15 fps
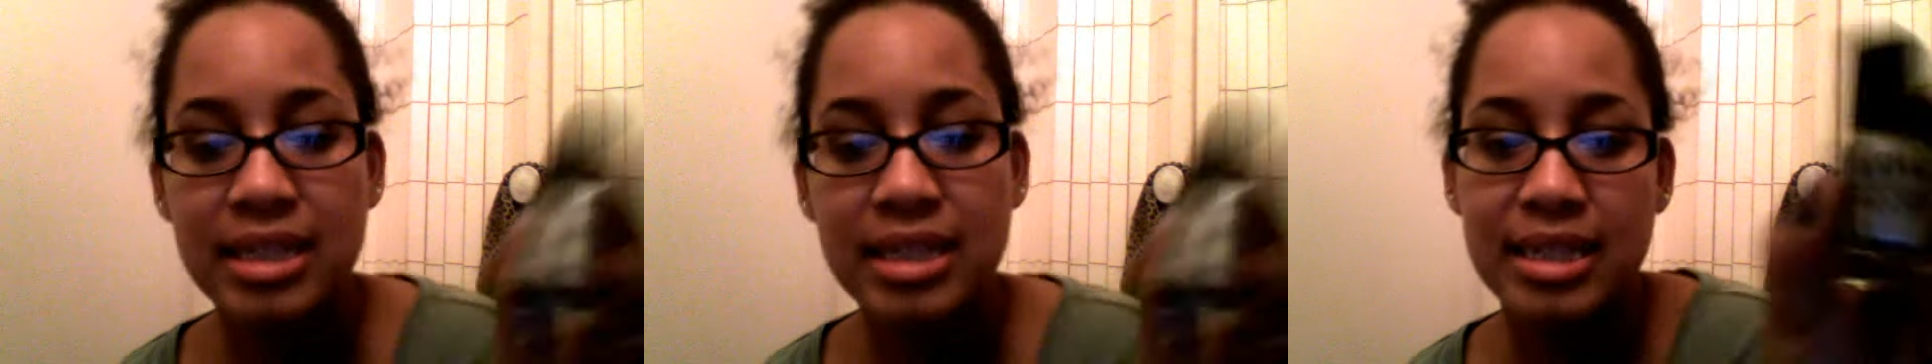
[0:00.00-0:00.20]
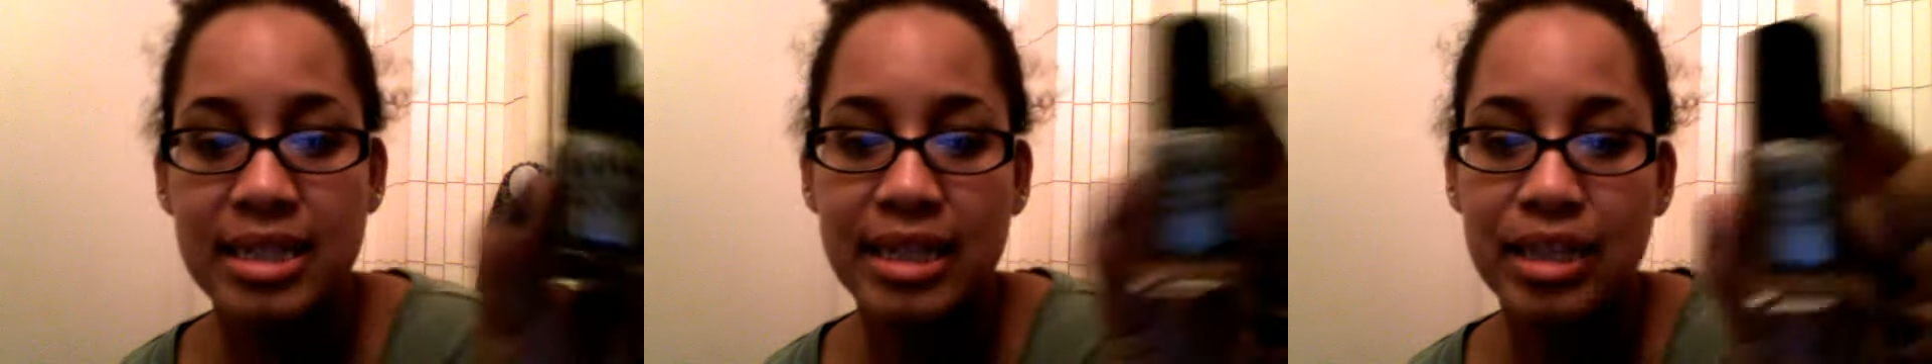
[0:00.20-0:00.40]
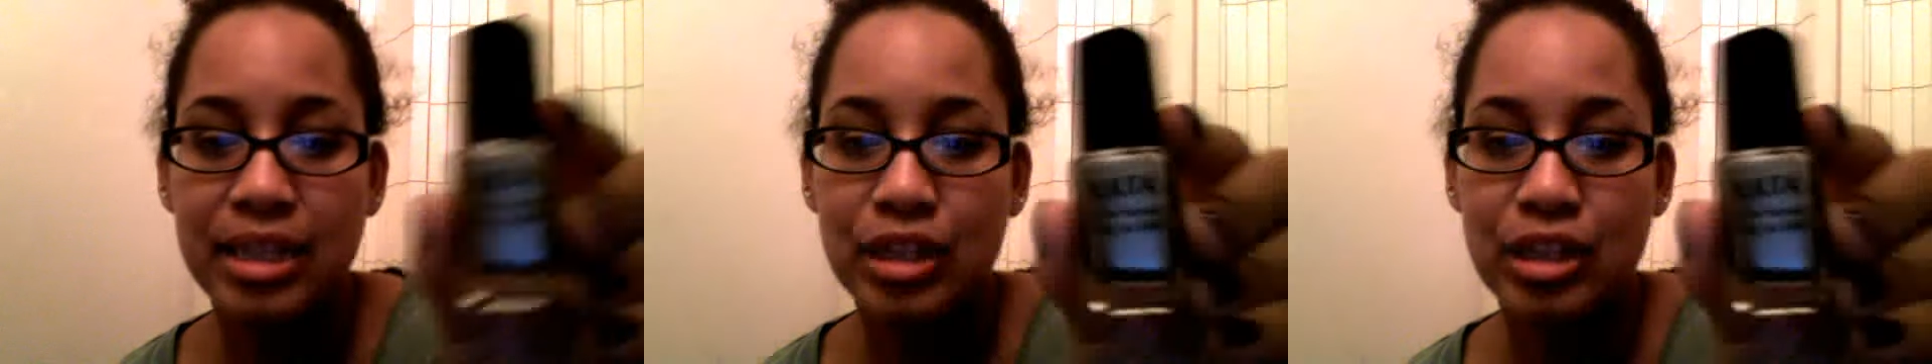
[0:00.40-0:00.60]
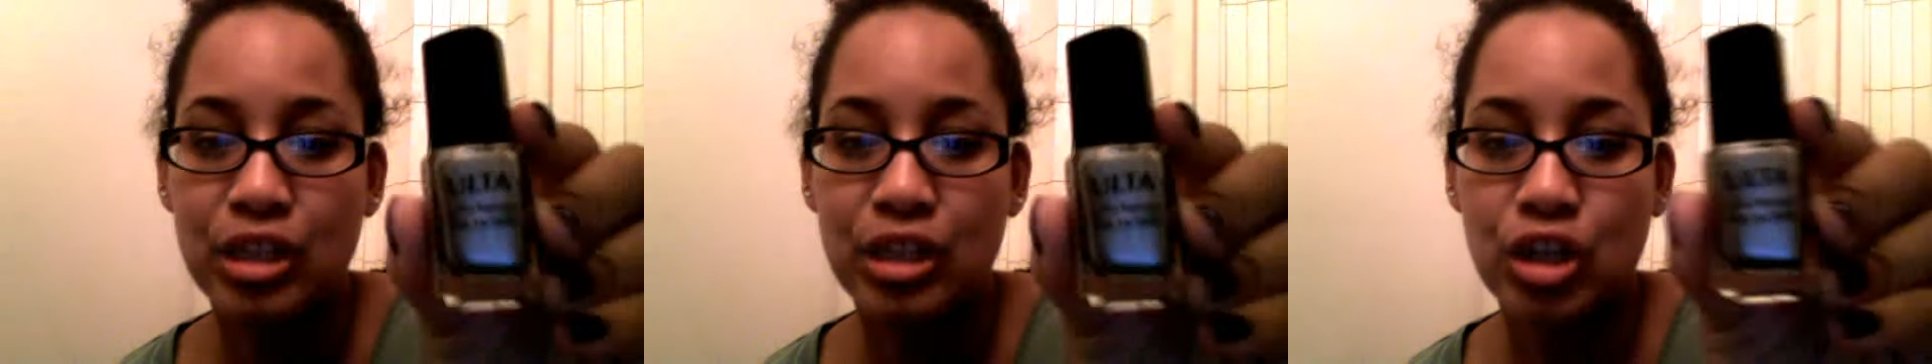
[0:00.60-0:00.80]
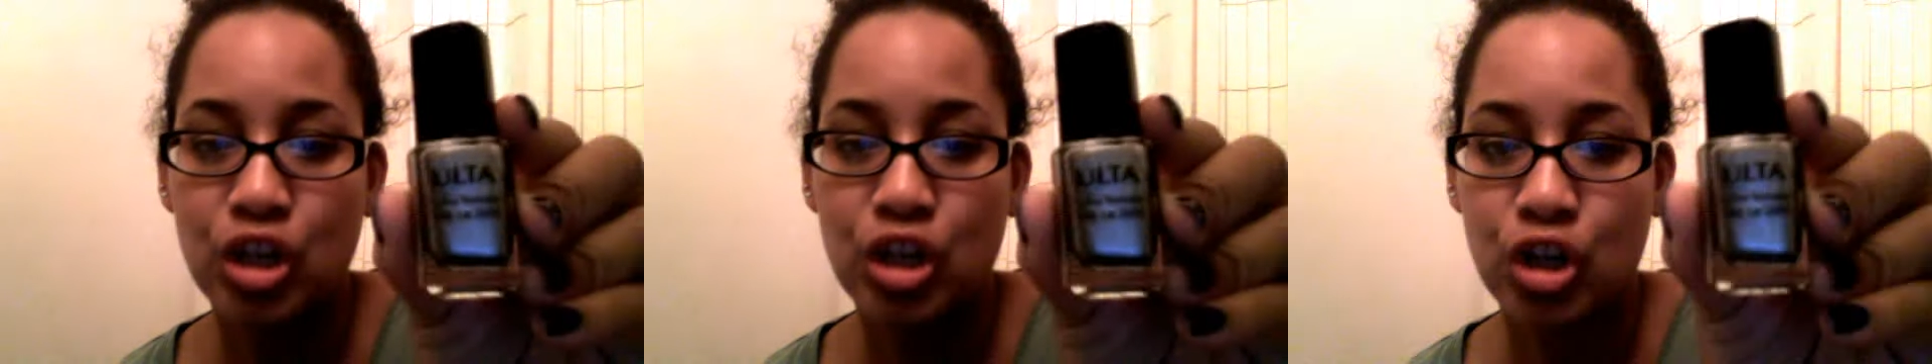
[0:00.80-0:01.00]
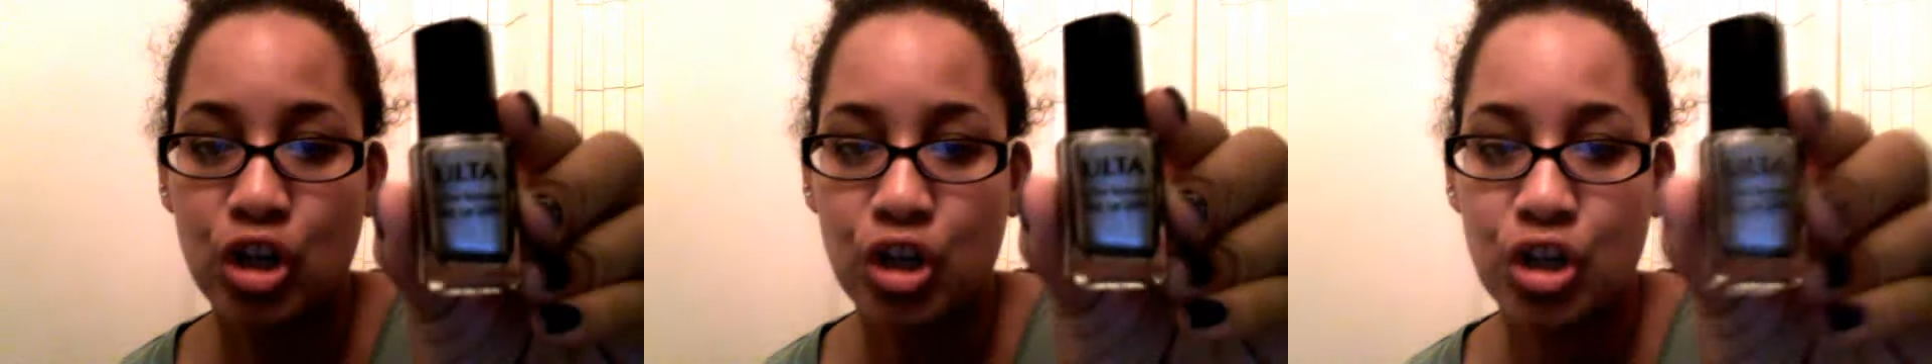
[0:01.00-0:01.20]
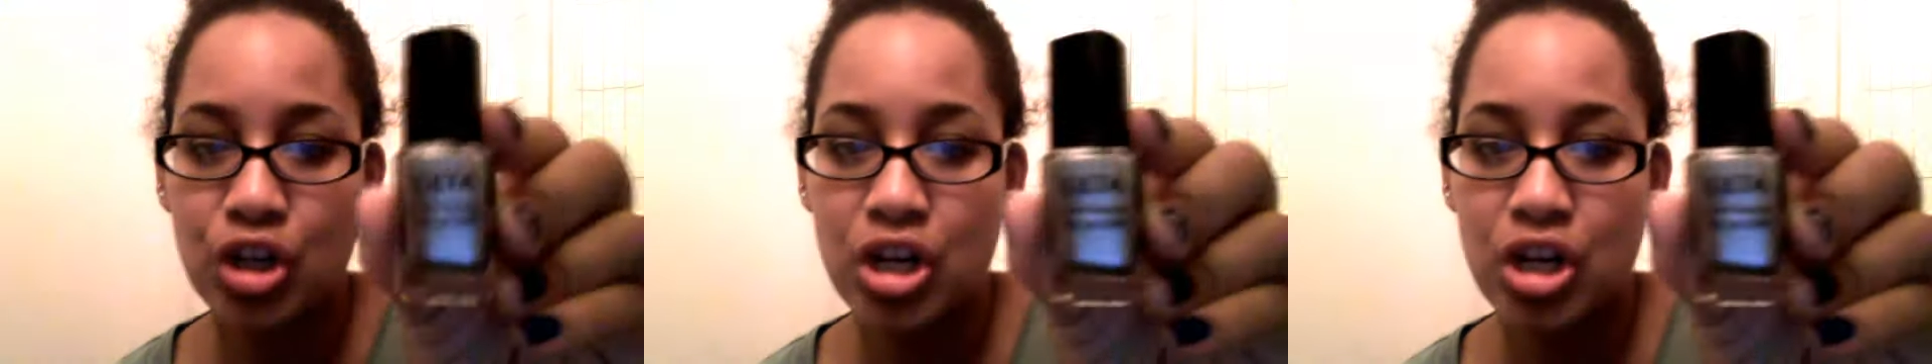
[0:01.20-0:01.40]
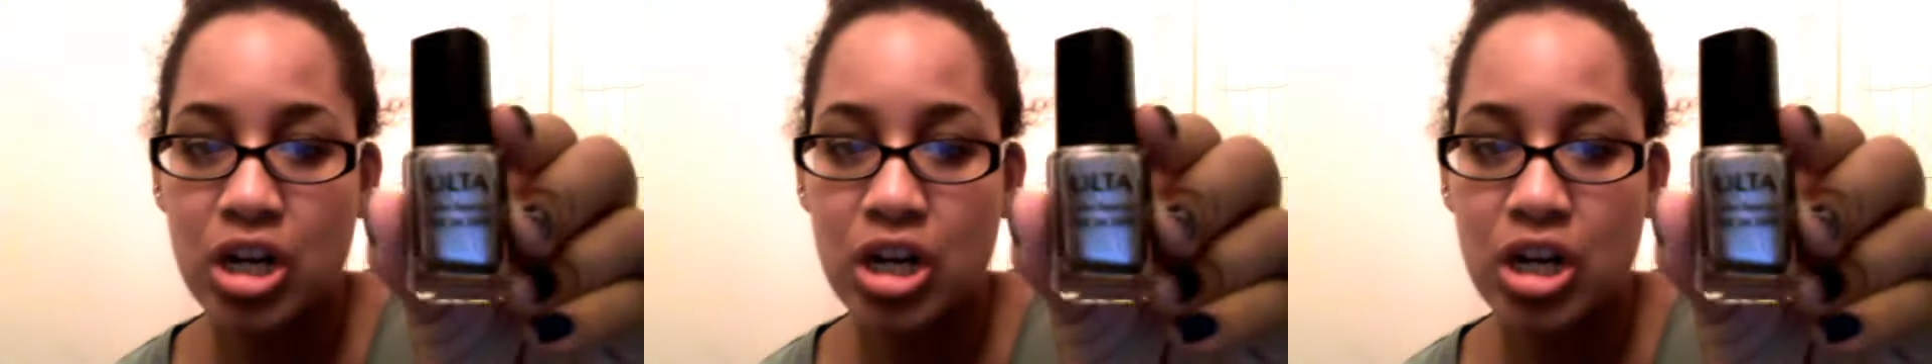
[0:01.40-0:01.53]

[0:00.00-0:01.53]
Steel Earth.